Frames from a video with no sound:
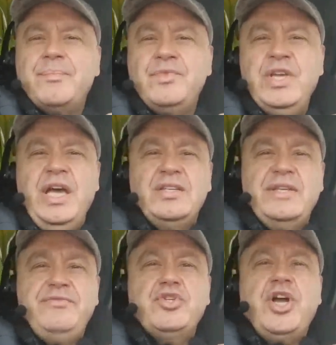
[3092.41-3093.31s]
Yes.
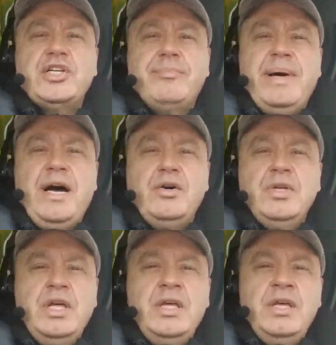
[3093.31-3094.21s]
If you're talking about
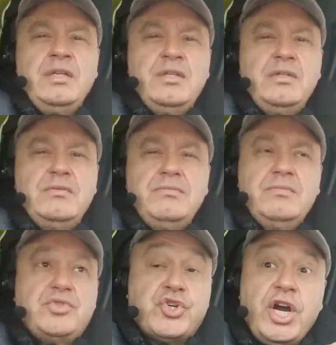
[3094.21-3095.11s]

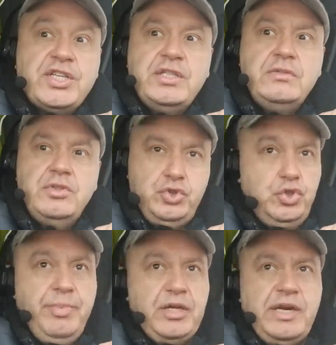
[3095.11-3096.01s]
trucking,
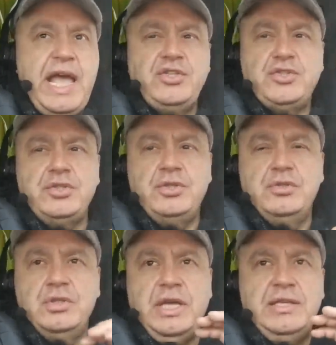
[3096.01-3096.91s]
you better answer
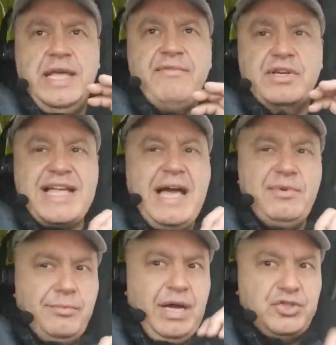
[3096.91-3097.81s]
and have a
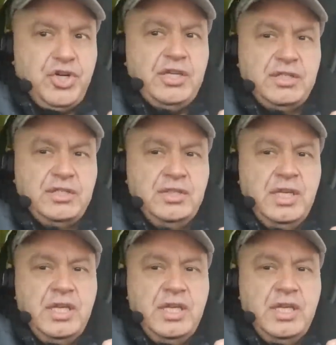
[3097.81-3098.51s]
comment about trucking,